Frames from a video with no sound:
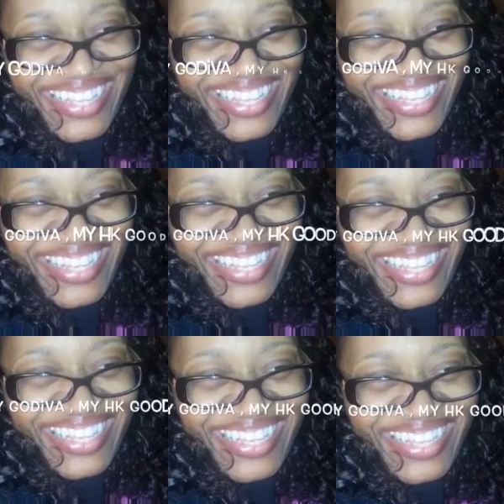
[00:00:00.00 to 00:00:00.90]

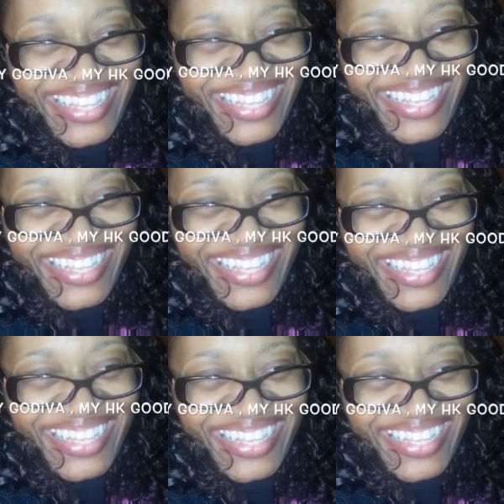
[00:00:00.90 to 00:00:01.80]

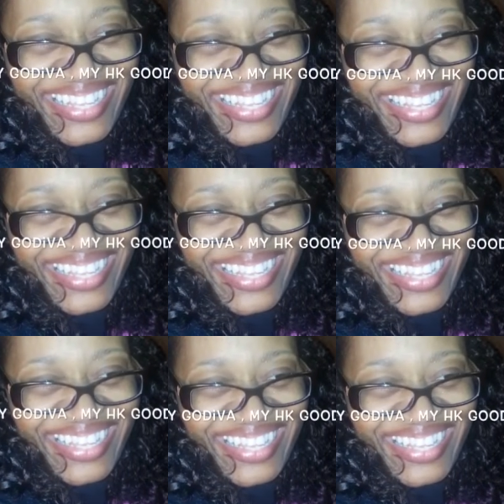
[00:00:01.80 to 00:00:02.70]

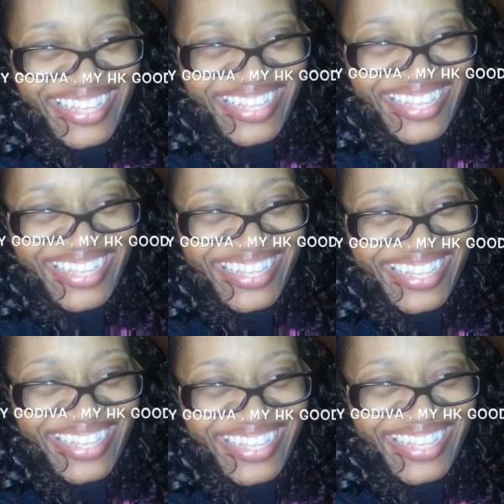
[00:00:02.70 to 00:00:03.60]

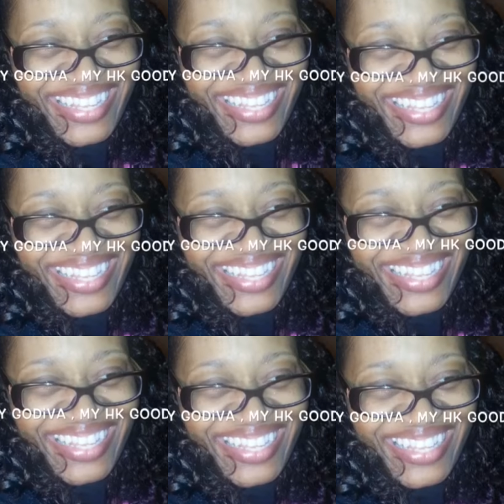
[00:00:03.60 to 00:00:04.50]

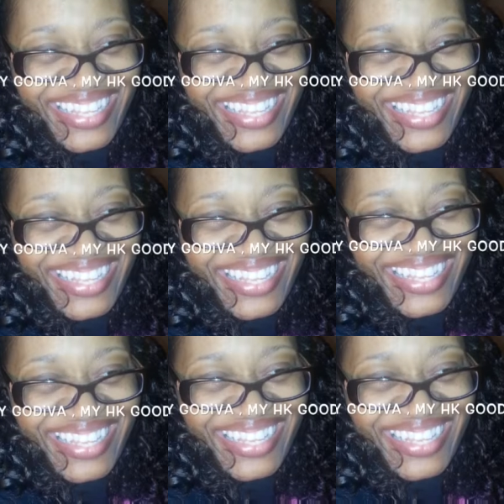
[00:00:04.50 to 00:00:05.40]

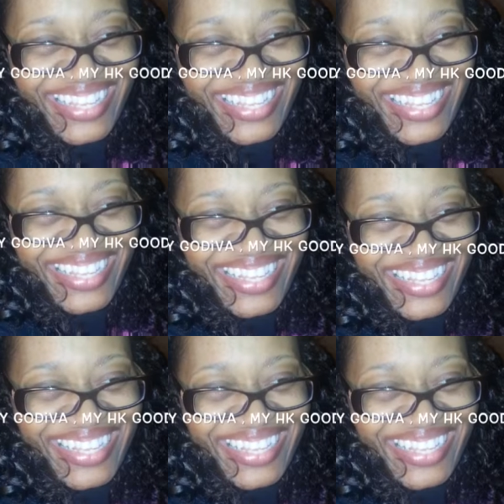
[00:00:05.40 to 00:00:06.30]

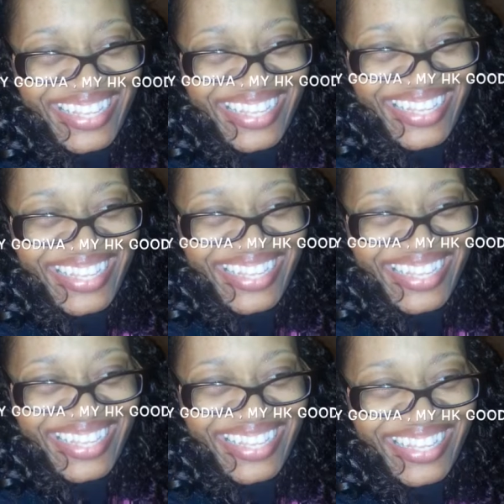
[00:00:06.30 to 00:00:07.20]

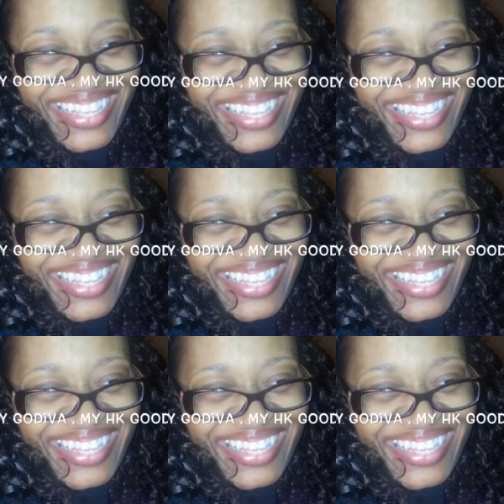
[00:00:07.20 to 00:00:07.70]
Nothing is said.